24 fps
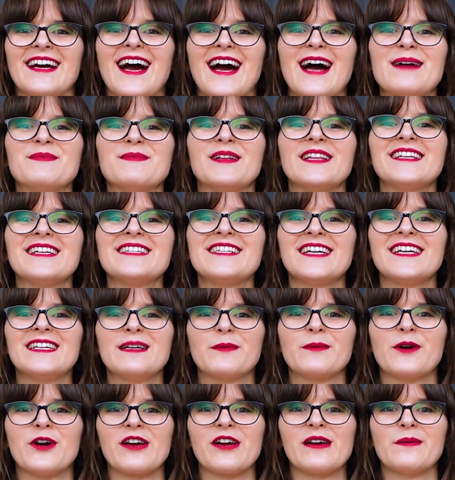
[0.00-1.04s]
I'm Melinda and
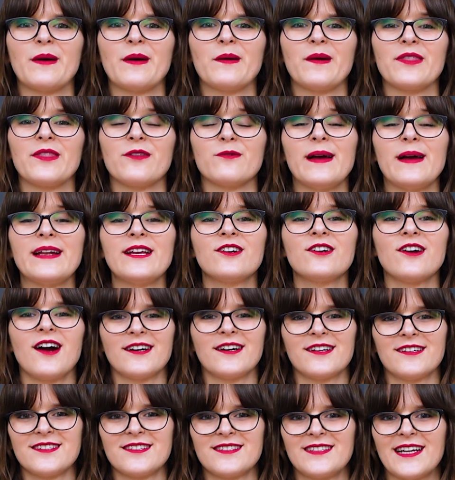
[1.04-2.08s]
I'm cooking my way through Betty
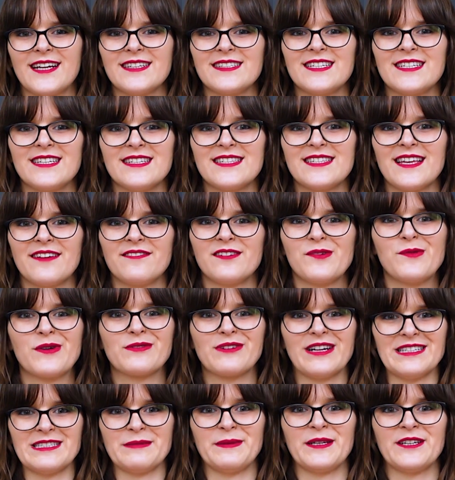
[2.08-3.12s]
Crocker's 1971
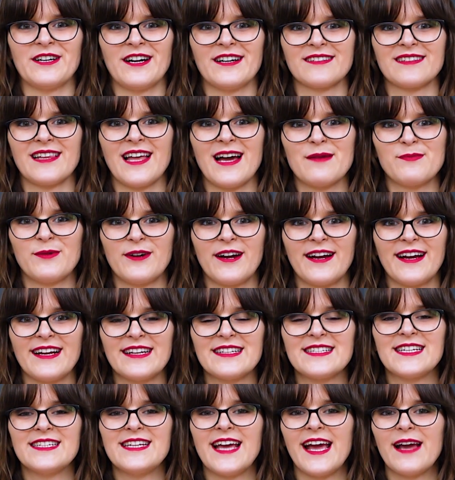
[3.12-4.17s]
recipe card library.
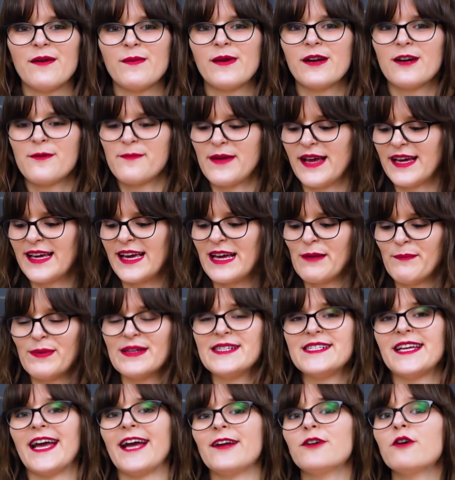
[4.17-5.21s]
Today we are making
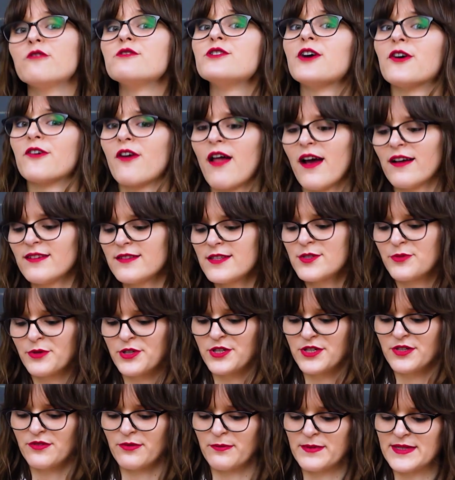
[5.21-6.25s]
potato donuts, which
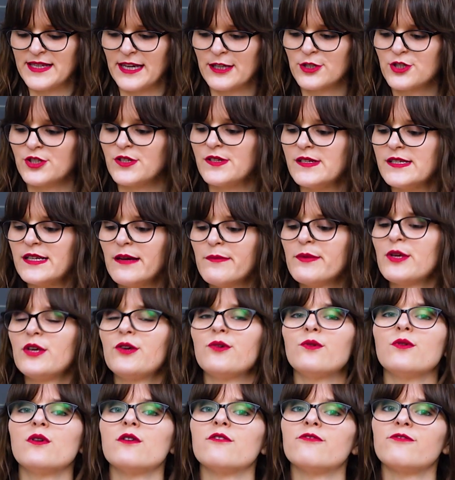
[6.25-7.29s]
is from section
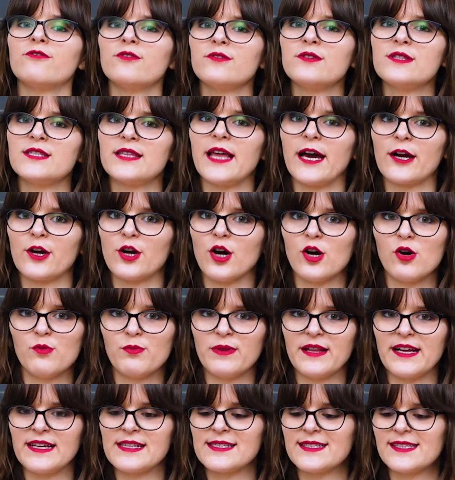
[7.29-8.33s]
W, Foods That Go
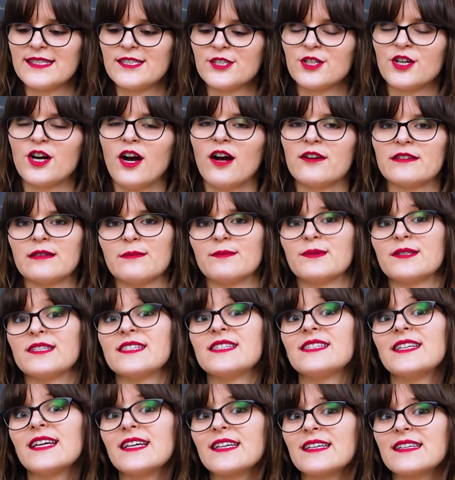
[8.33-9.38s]
Places, card number
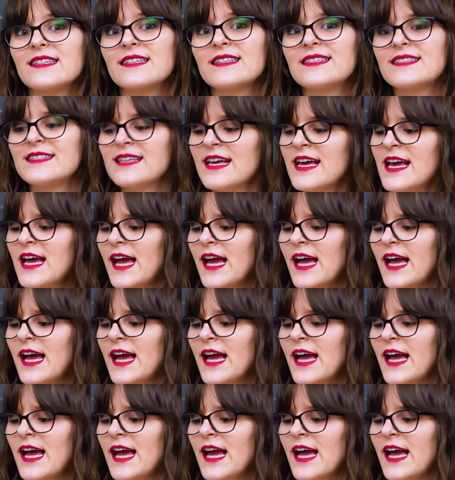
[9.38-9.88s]
6.